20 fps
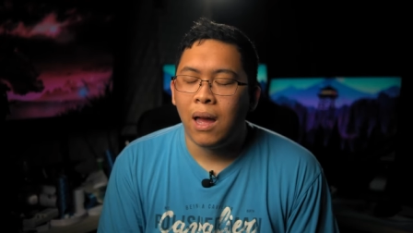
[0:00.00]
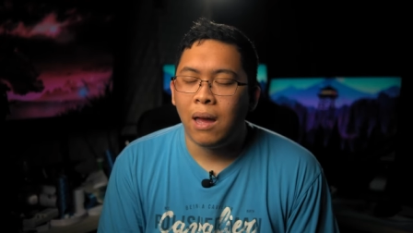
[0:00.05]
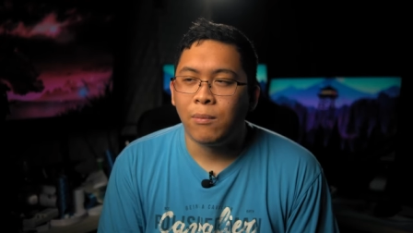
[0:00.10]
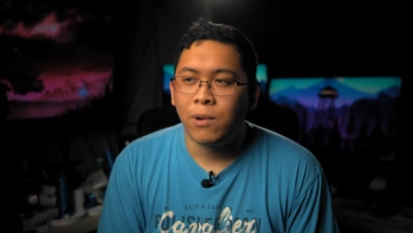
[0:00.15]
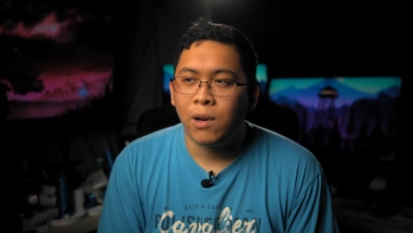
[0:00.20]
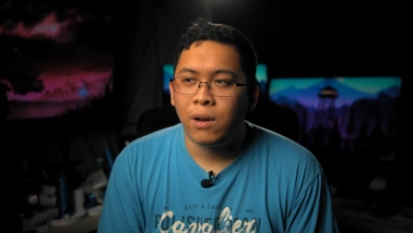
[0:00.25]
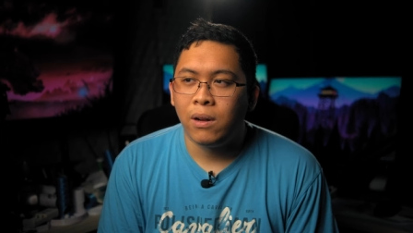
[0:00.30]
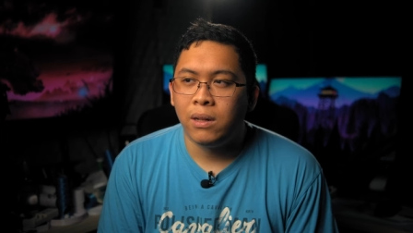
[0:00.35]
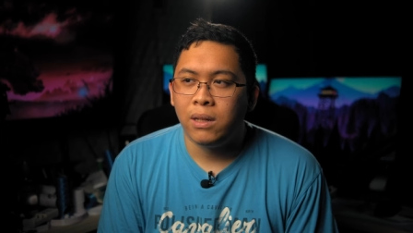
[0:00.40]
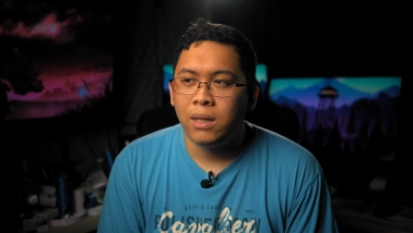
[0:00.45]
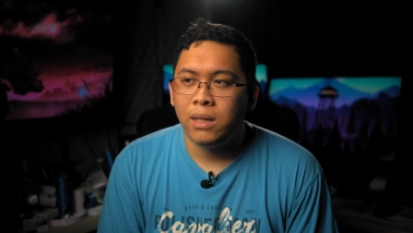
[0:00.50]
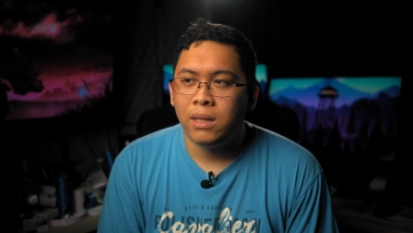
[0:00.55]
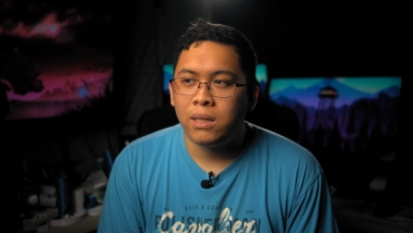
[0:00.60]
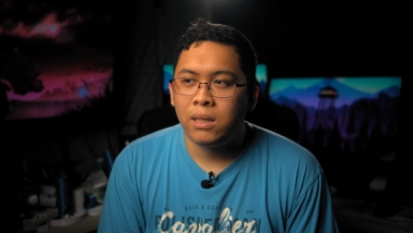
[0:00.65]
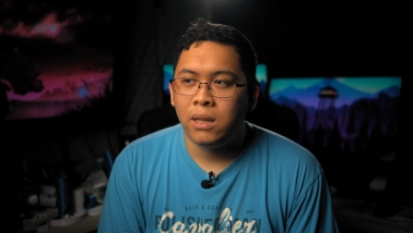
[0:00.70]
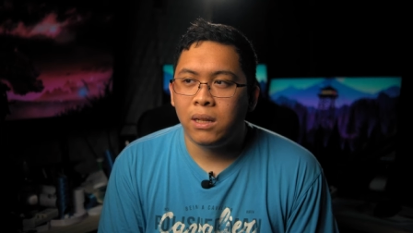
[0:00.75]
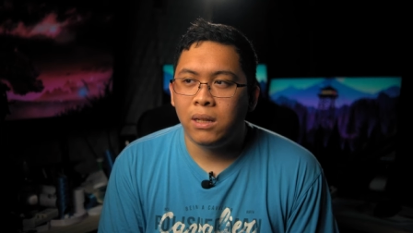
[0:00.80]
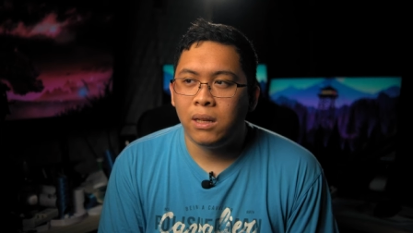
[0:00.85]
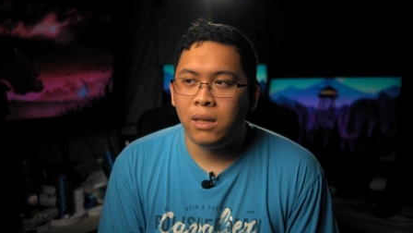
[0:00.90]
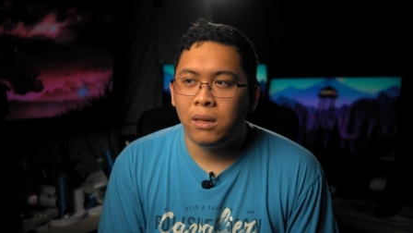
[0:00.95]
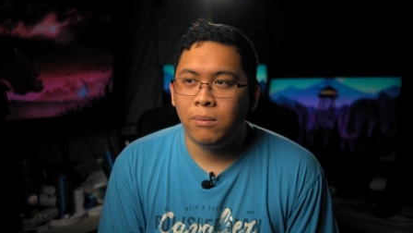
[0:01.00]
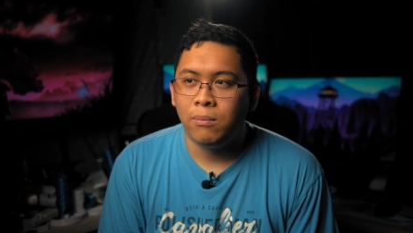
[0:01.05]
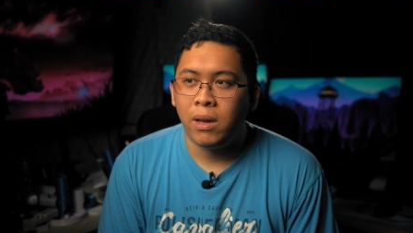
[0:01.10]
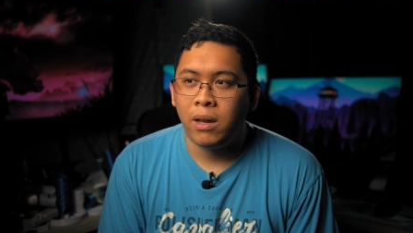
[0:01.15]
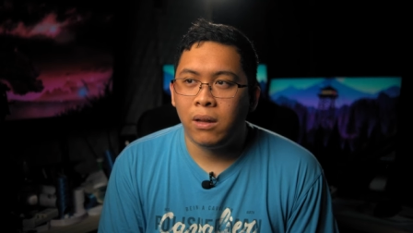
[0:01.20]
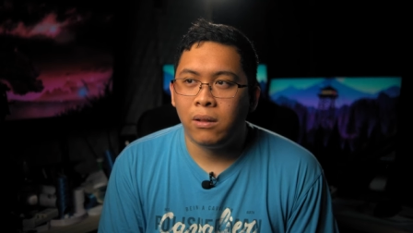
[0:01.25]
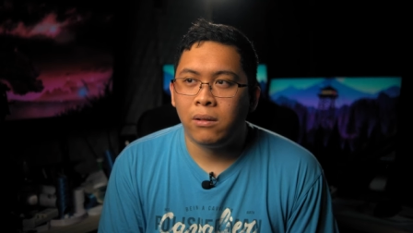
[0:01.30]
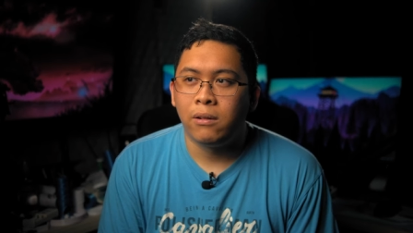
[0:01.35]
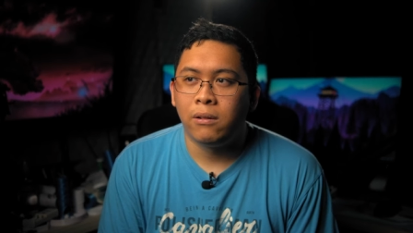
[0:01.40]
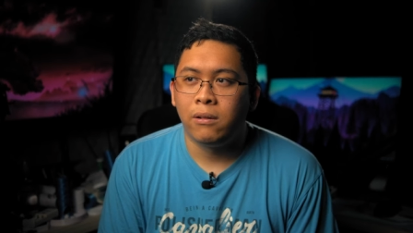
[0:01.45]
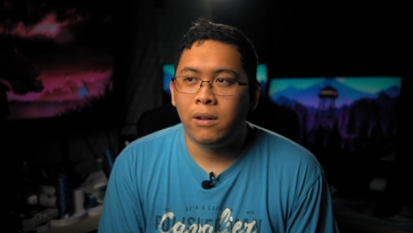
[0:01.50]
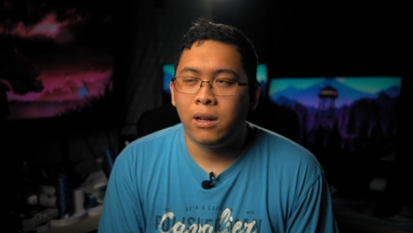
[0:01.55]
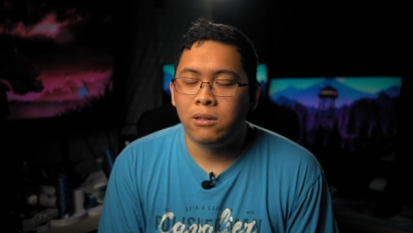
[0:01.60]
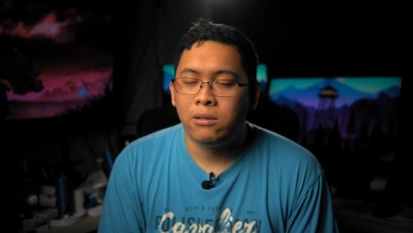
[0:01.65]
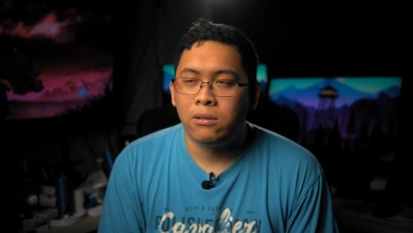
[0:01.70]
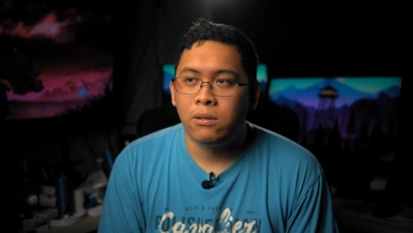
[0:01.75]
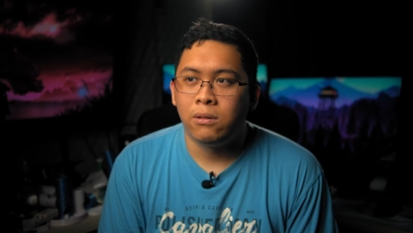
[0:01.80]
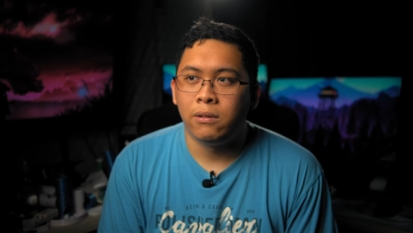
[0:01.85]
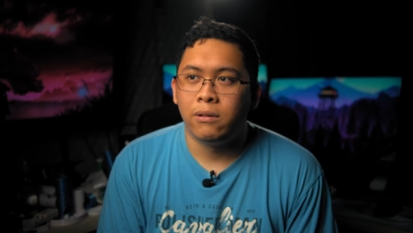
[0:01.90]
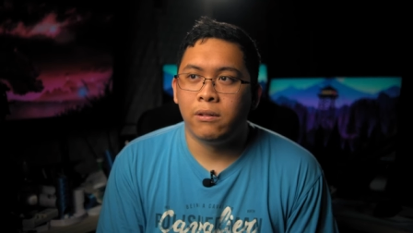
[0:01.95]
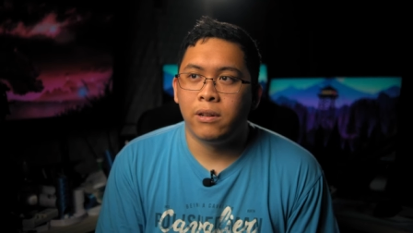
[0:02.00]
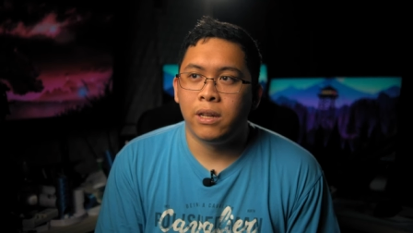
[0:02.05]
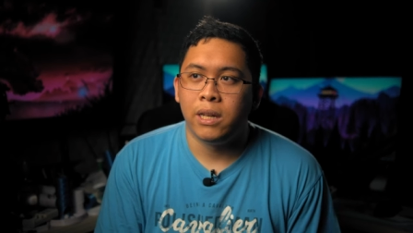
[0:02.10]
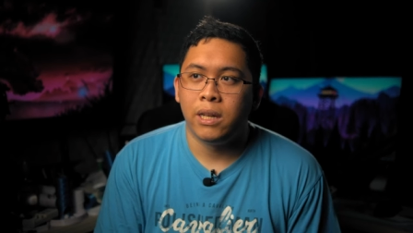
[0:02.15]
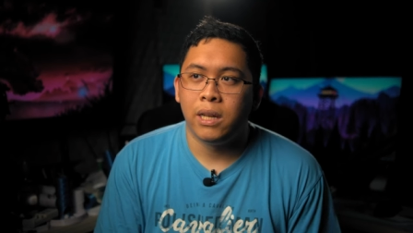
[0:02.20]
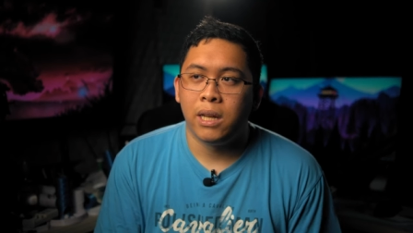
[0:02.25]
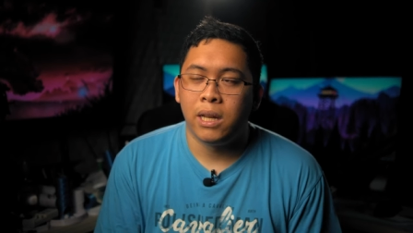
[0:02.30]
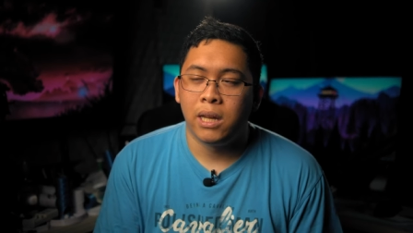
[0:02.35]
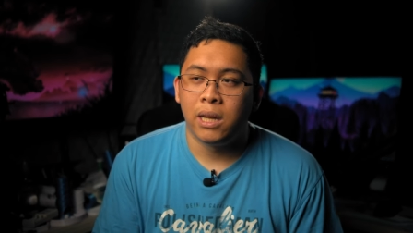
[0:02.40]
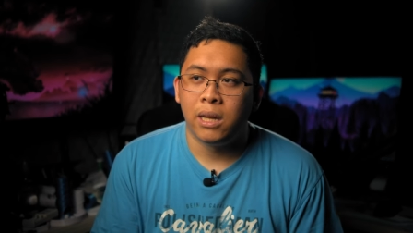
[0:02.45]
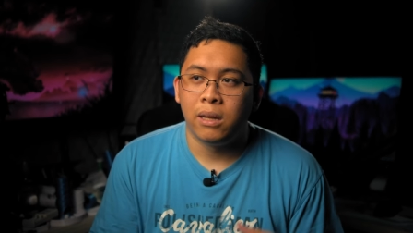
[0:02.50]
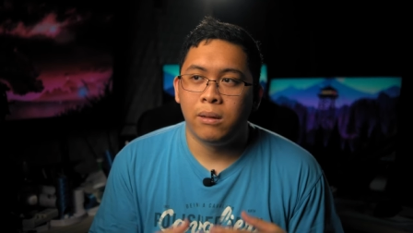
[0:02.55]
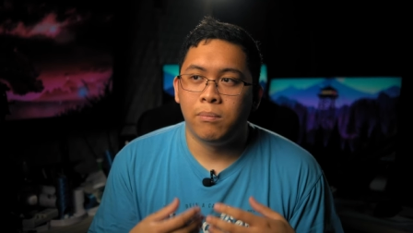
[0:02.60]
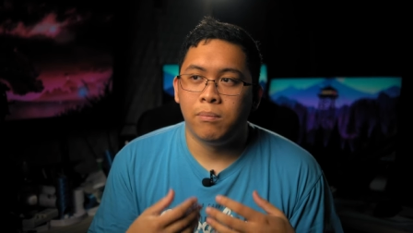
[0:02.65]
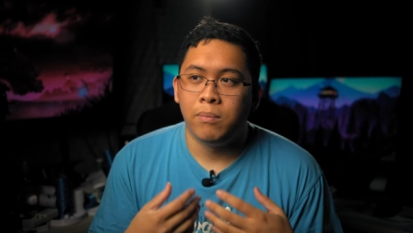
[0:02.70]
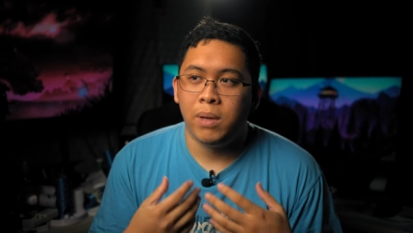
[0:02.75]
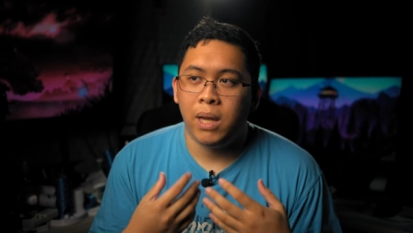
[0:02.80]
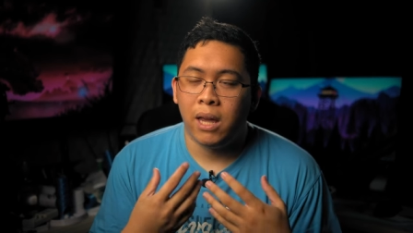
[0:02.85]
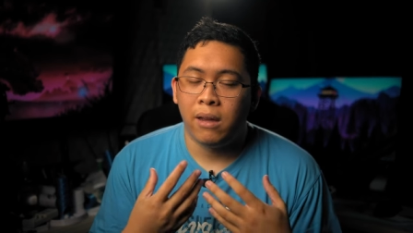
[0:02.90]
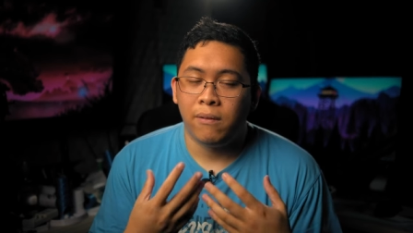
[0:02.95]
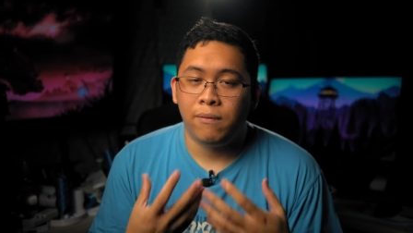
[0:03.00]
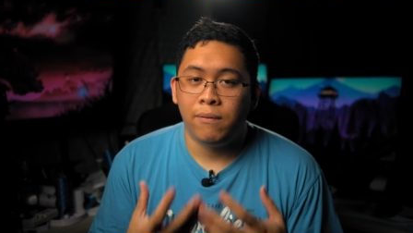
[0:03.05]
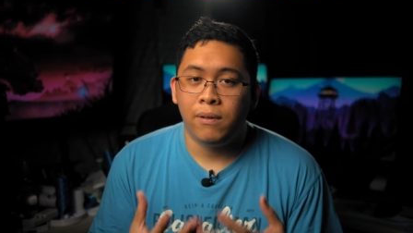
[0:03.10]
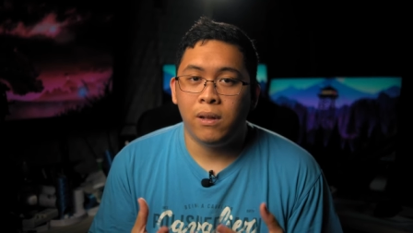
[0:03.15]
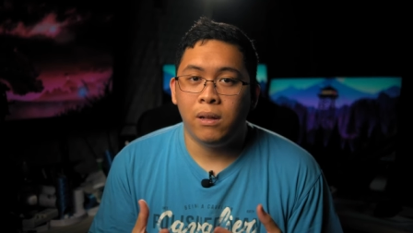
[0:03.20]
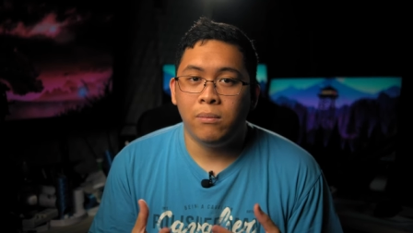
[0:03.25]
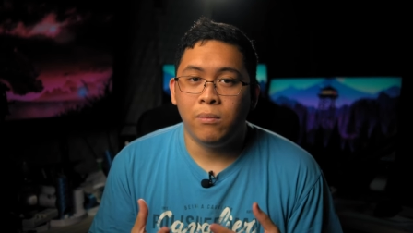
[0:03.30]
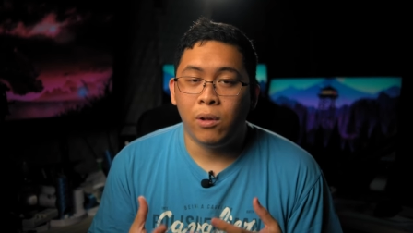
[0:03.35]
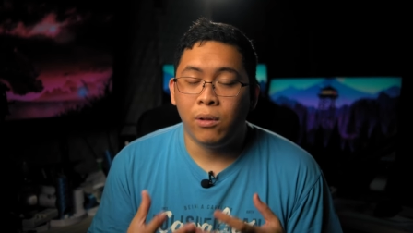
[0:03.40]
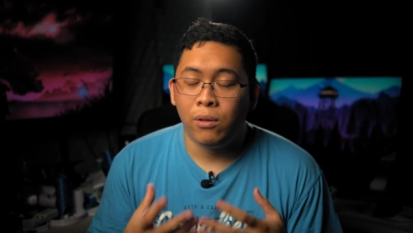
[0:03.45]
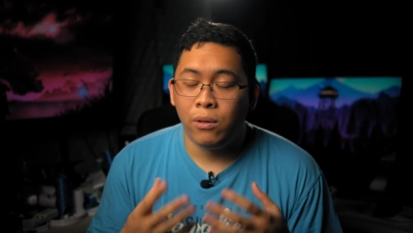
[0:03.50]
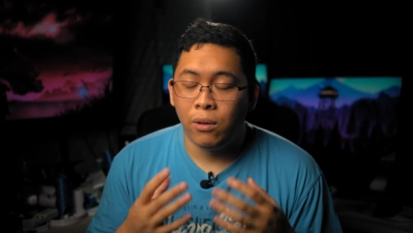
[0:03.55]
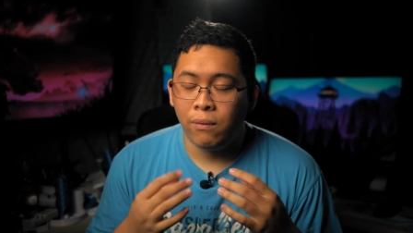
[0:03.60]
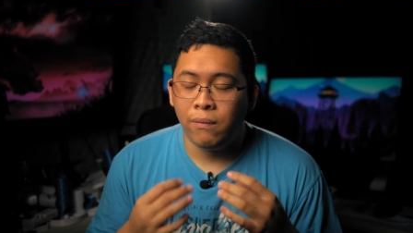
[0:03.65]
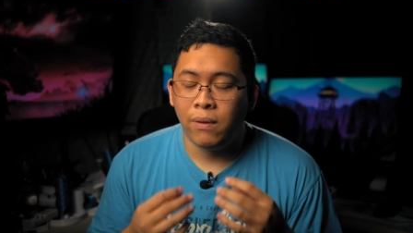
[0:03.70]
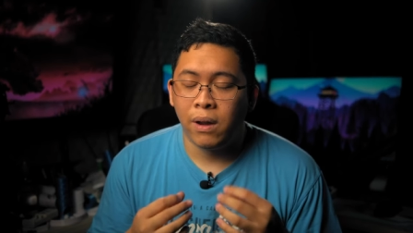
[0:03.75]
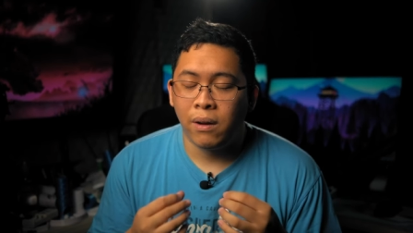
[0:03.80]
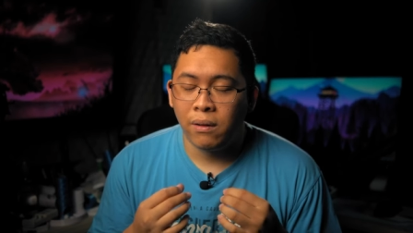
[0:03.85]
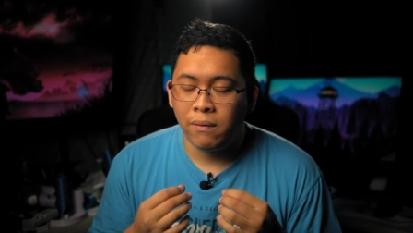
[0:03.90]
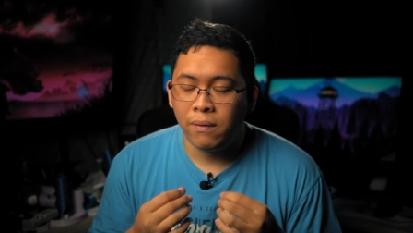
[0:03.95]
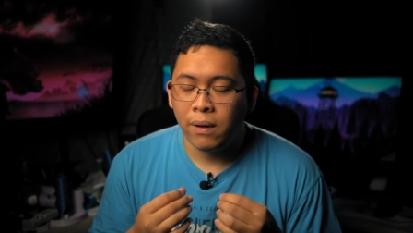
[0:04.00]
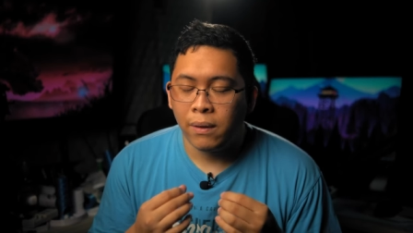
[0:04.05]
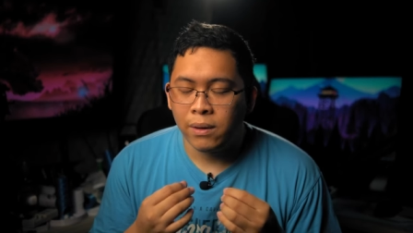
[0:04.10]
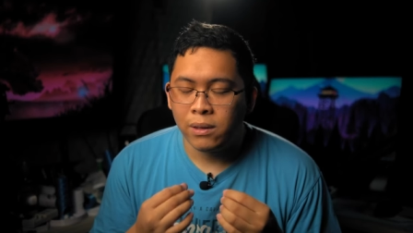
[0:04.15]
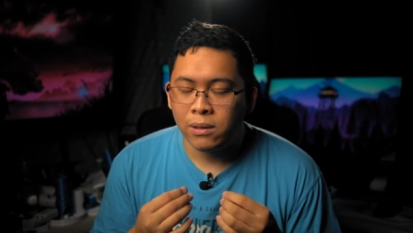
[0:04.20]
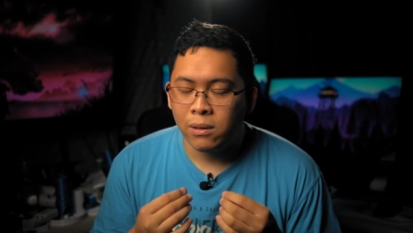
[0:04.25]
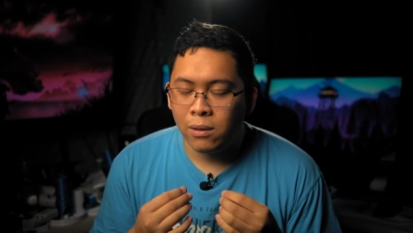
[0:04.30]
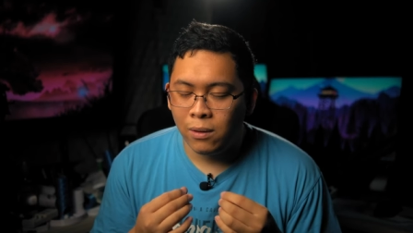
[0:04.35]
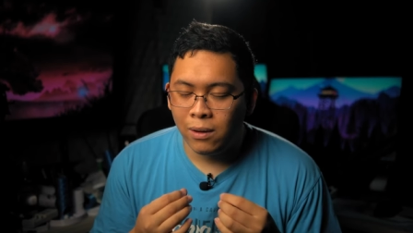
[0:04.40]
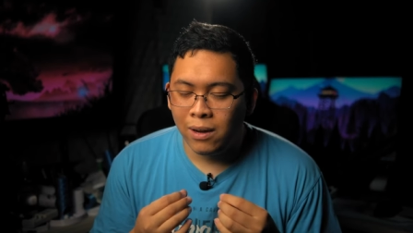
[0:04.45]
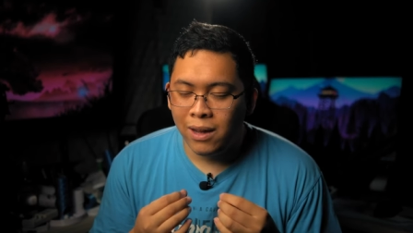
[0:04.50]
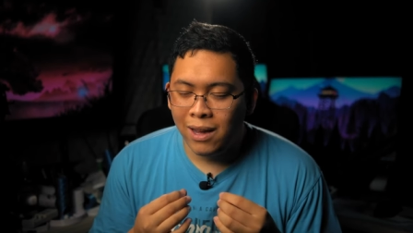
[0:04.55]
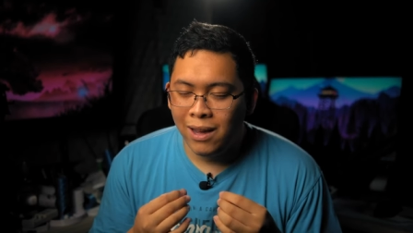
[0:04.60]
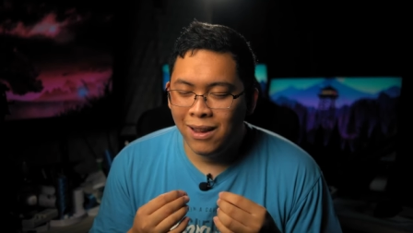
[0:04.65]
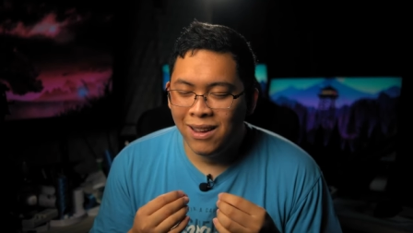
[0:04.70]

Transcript: I'm currently studying my undergraduate degree in BA film, although very, very slowly.